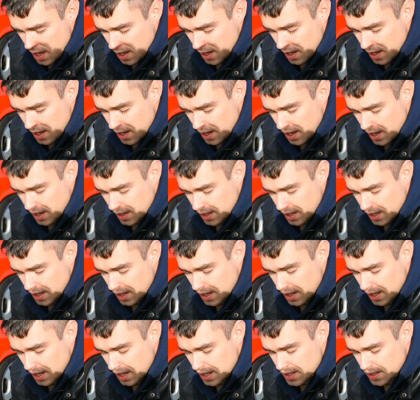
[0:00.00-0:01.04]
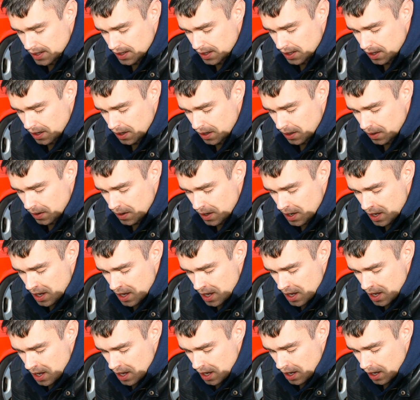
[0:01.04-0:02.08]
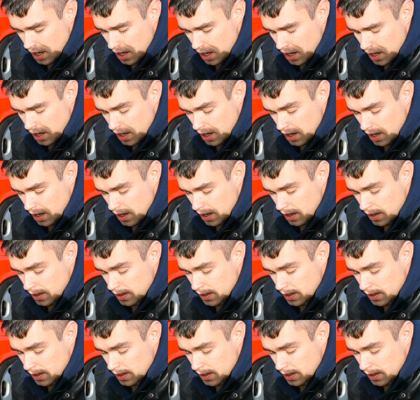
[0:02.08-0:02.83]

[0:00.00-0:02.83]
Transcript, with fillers: and as you know uh,